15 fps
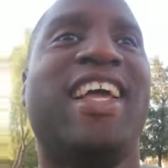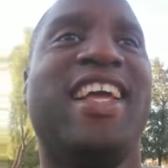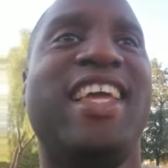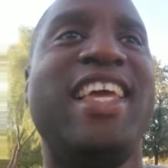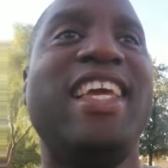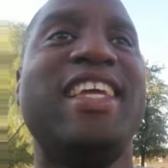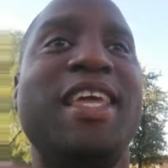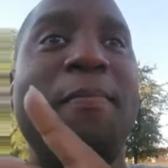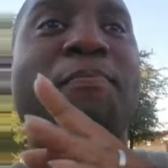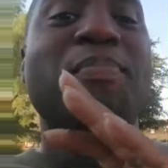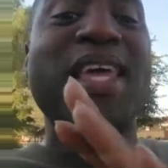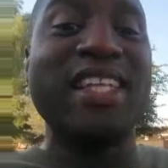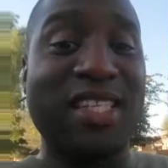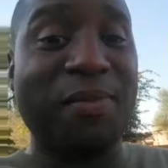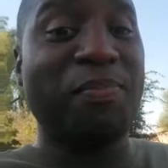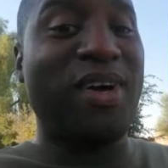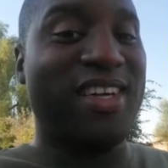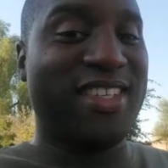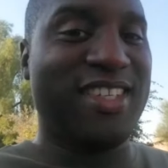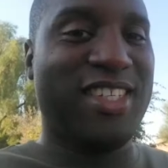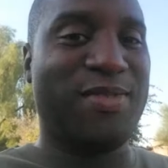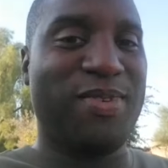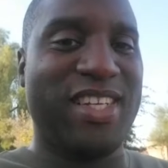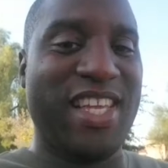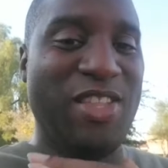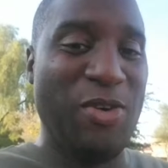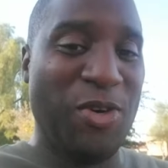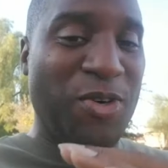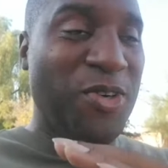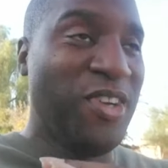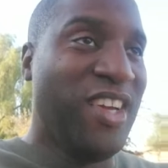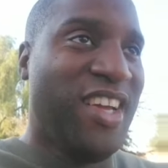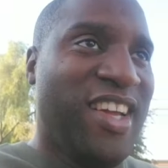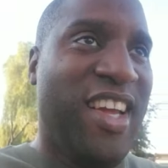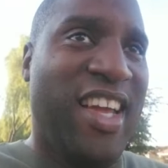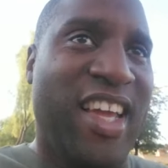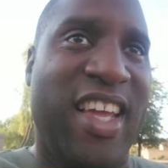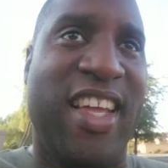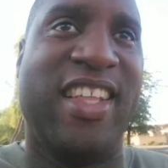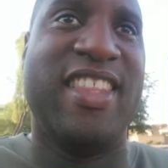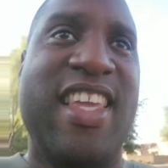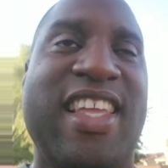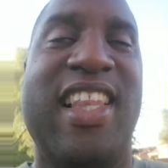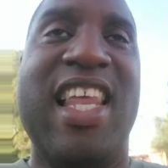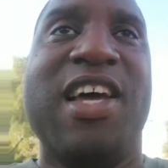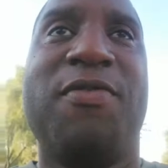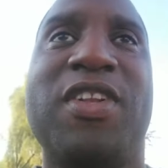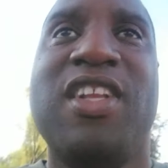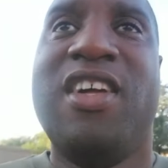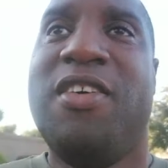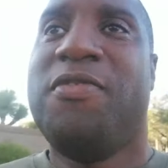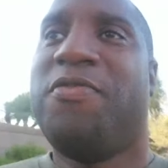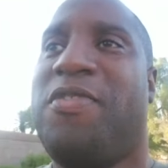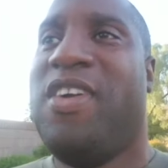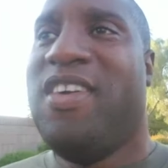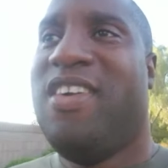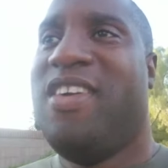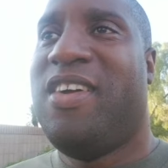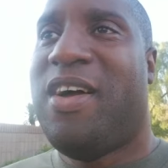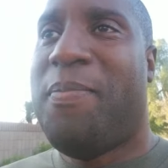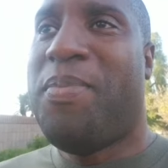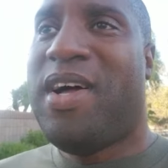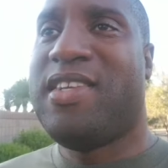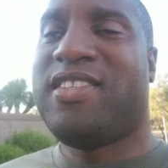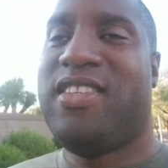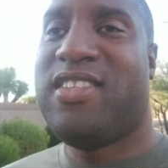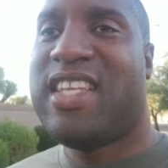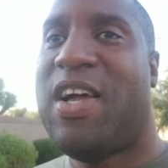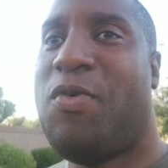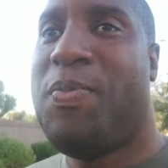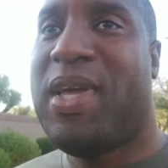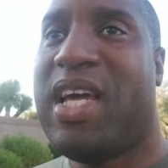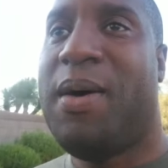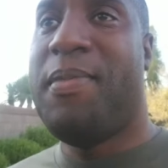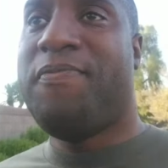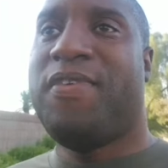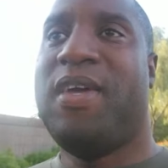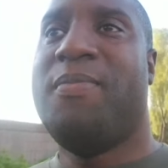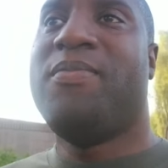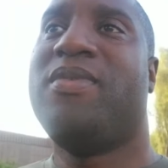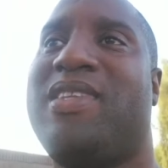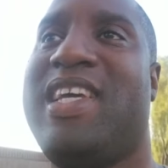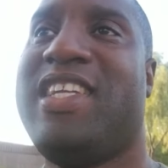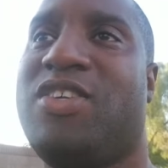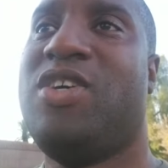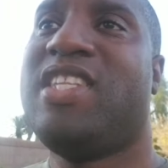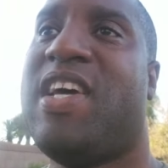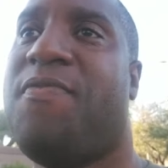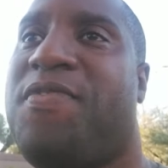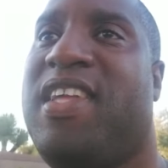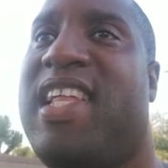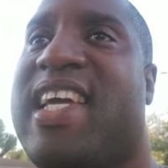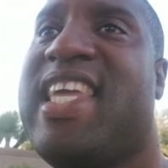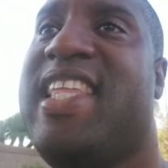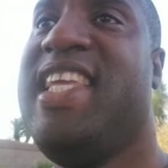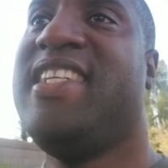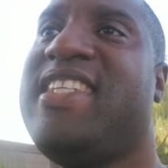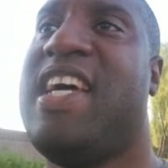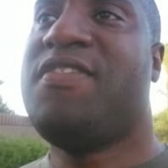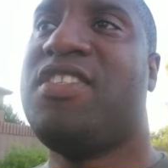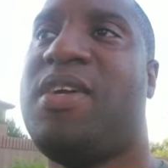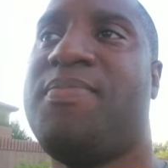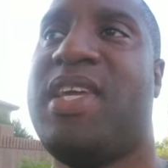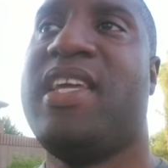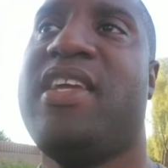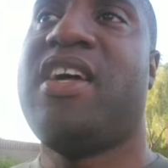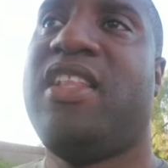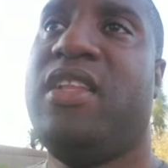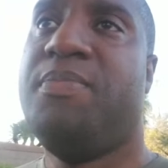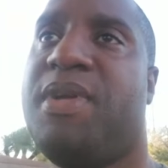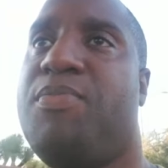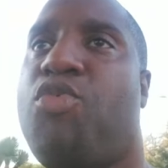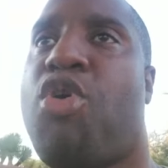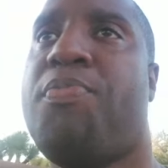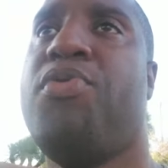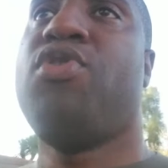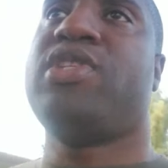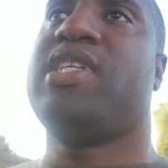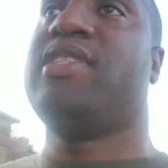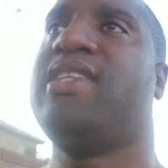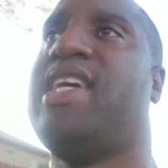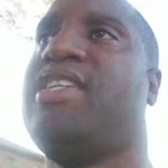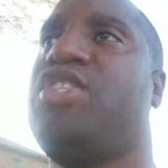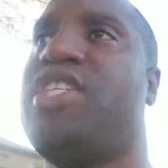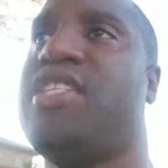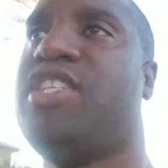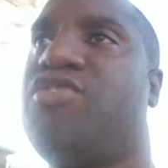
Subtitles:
he beats apostles, but the level of apostles that will be coming for him later on, I feel like he needs to have something a little bit more potent than just the